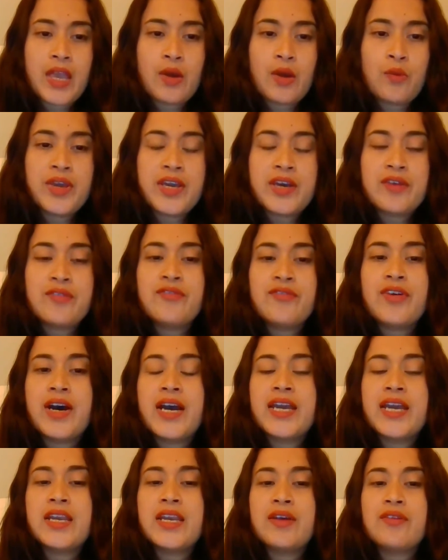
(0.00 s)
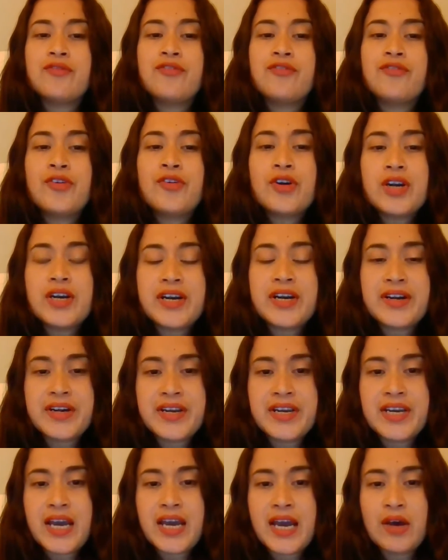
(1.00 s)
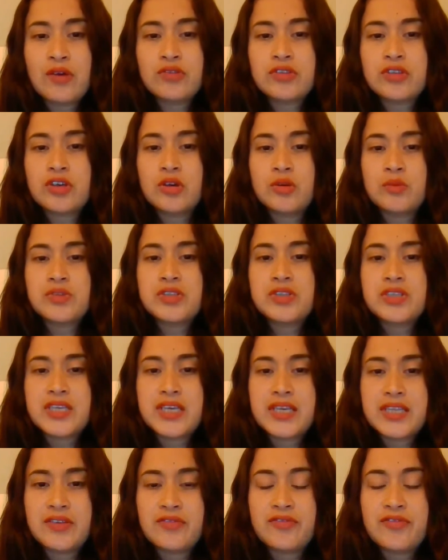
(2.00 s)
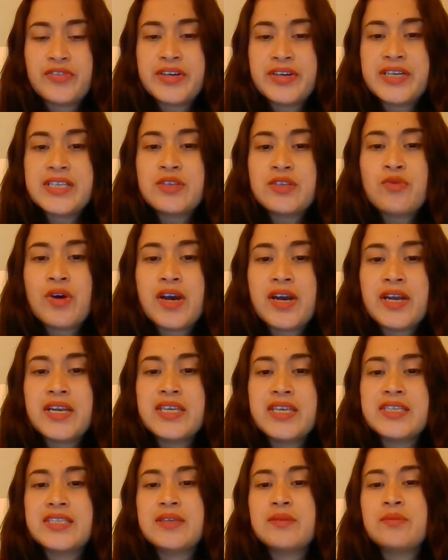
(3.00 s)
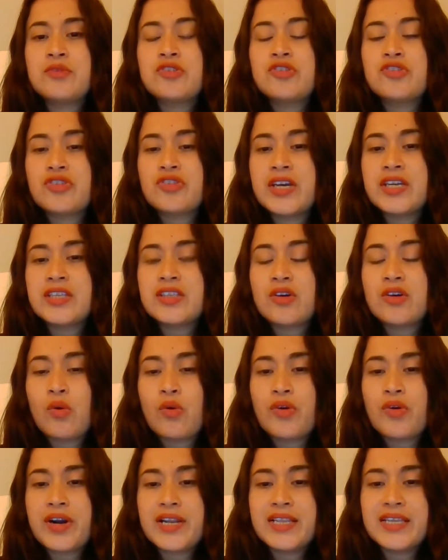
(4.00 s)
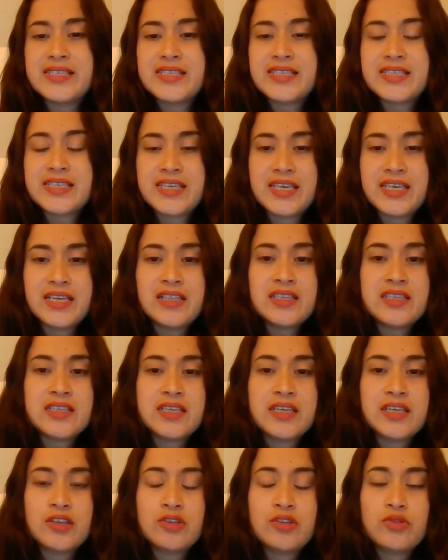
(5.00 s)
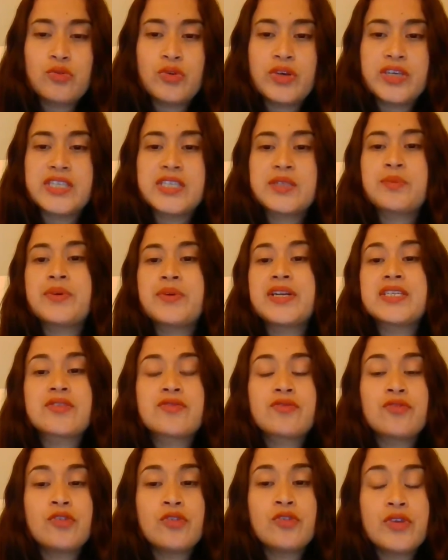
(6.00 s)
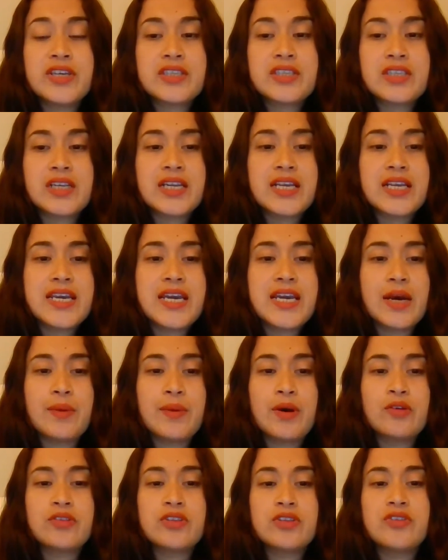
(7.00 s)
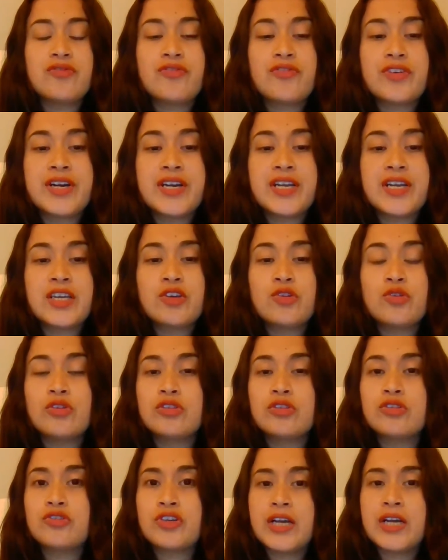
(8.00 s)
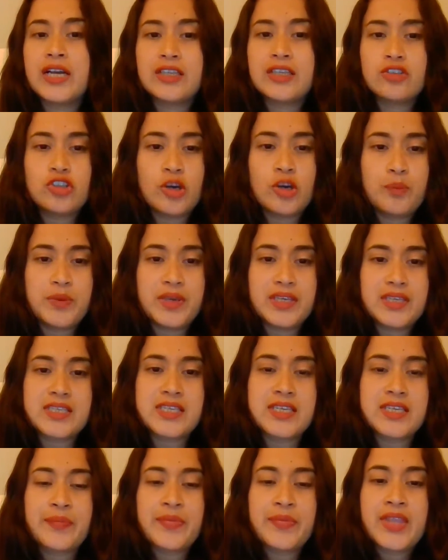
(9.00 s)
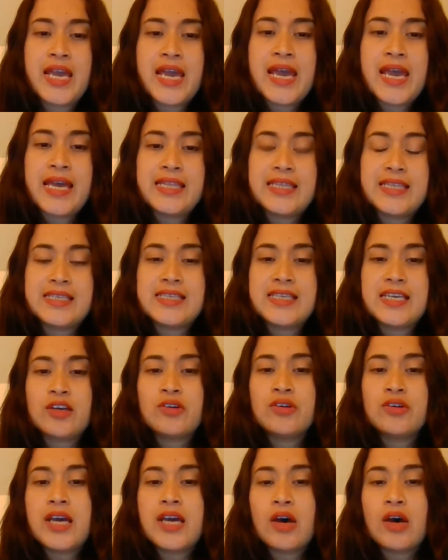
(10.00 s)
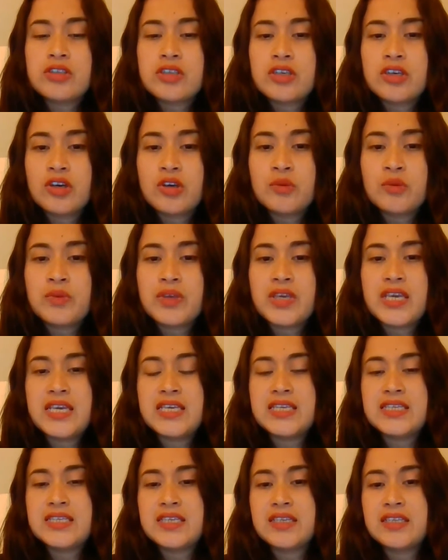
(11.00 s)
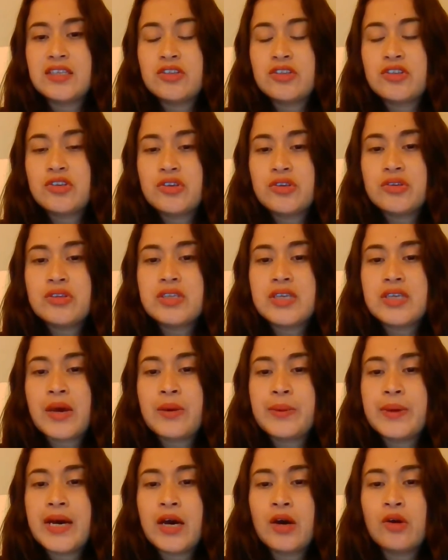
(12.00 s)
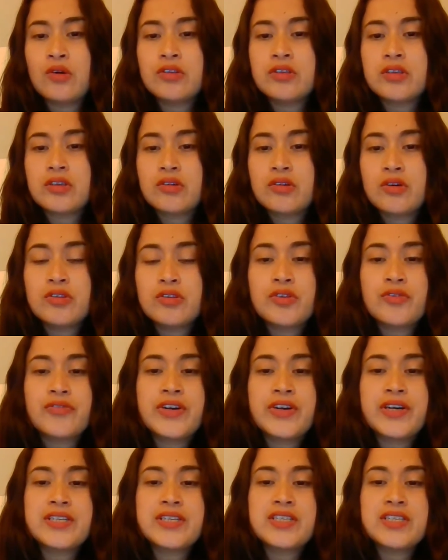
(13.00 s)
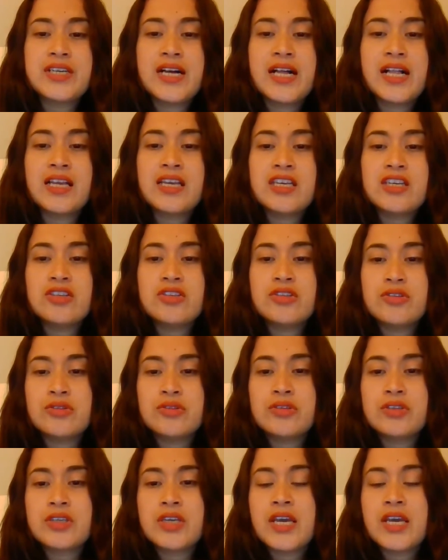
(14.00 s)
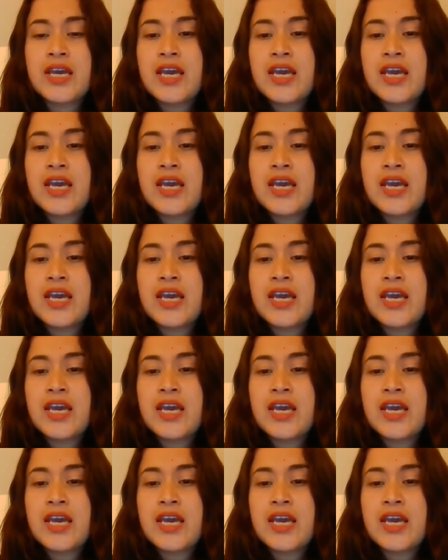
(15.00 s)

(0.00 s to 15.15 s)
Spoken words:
We can find 4 learning outcomes. The first one is demonstrate oral skills to express fluently about different cultural topics. The second outcome is discuss about controversial issues